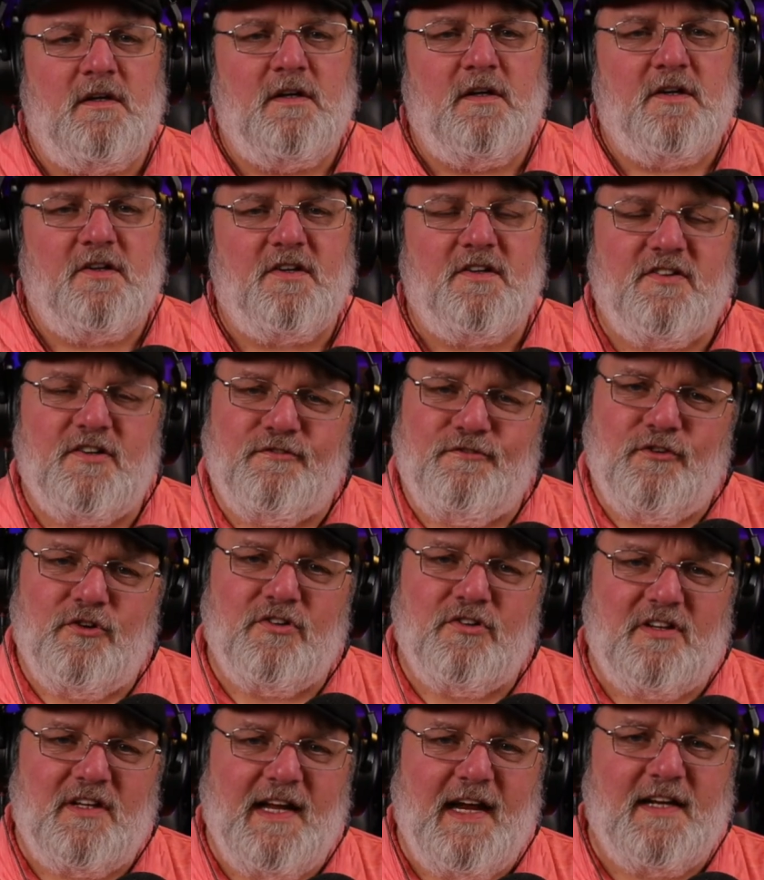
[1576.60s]
since it
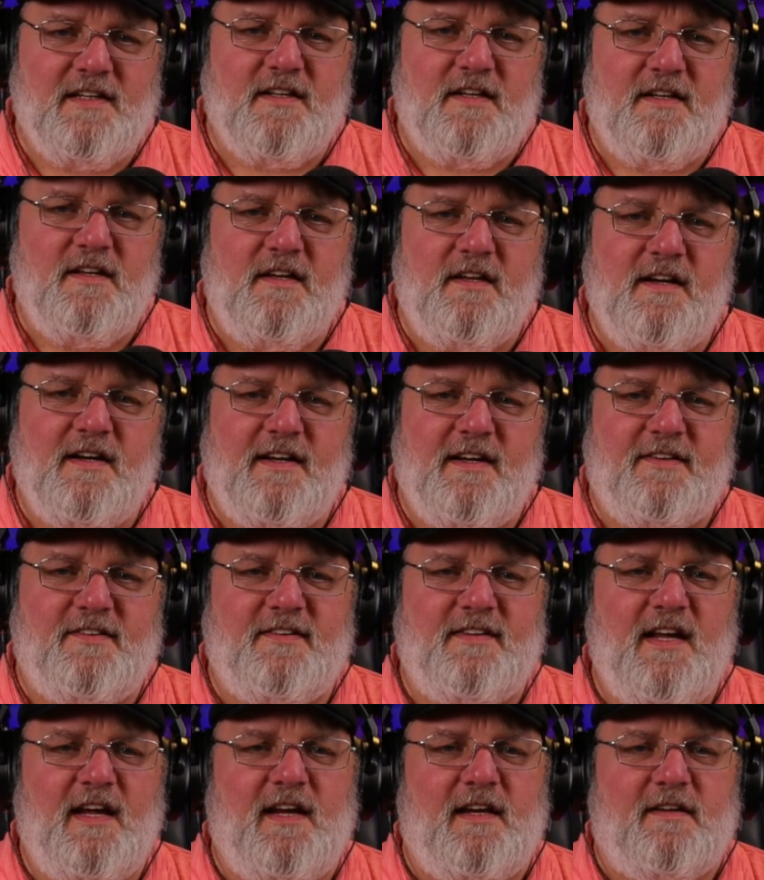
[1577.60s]
first landed in the United
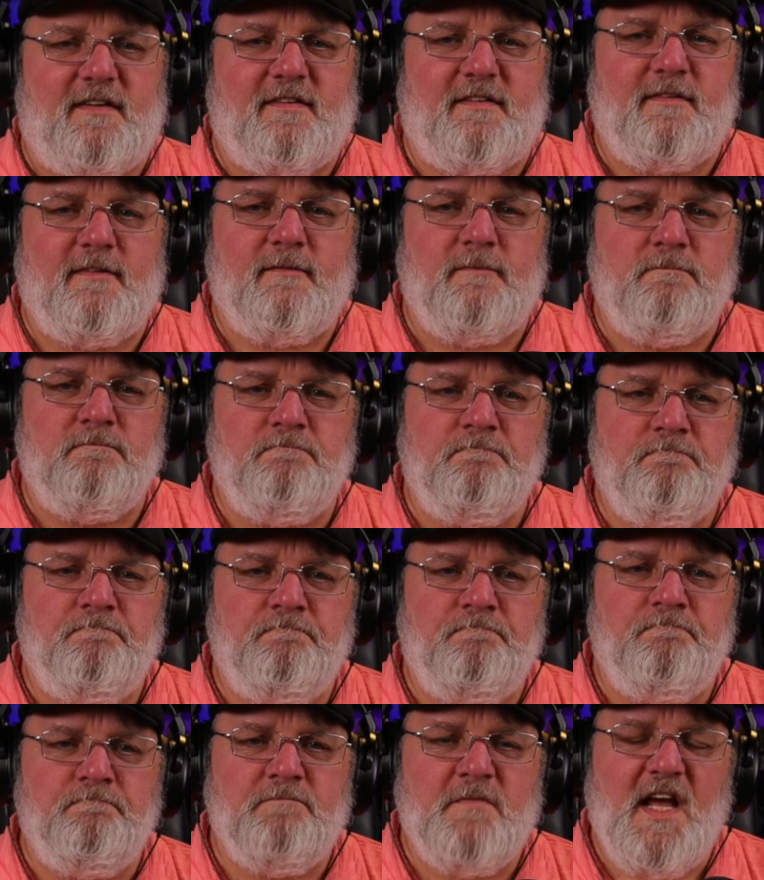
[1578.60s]
States.
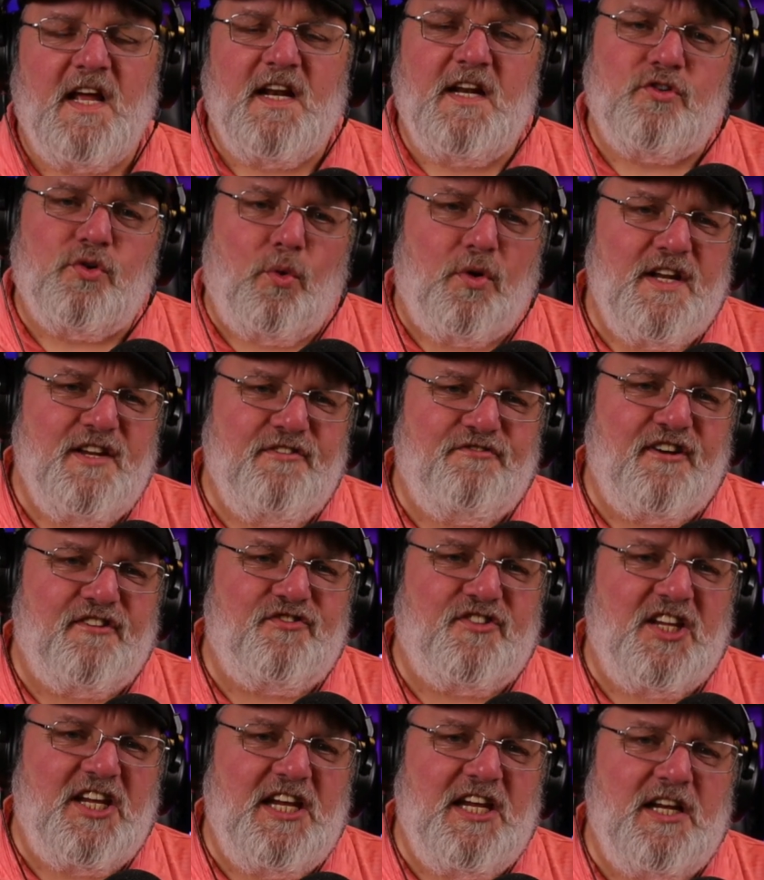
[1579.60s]
And in
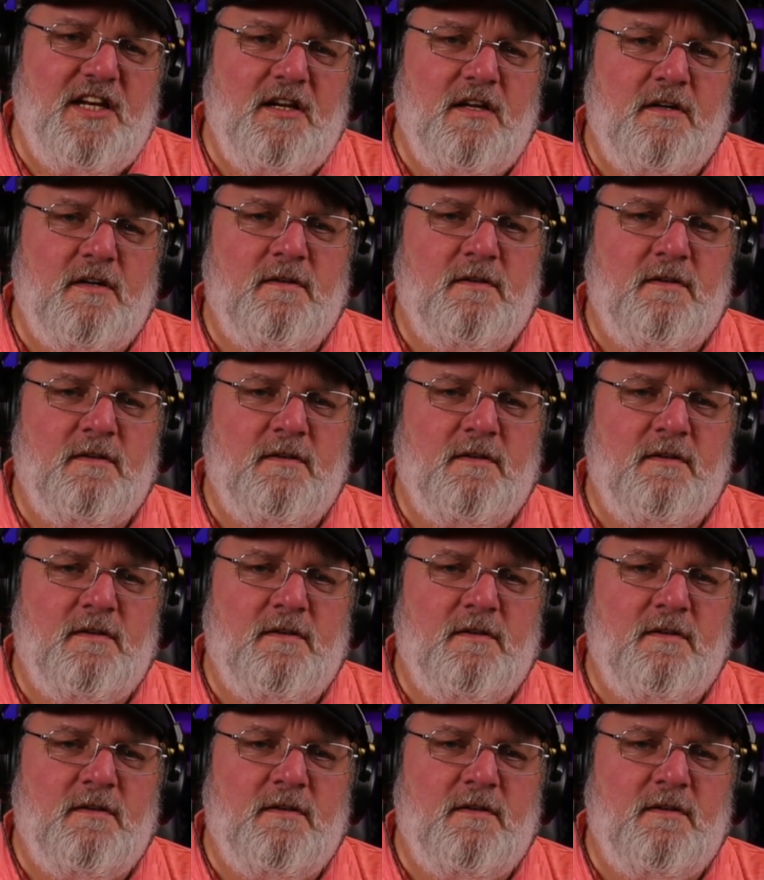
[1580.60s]
2015,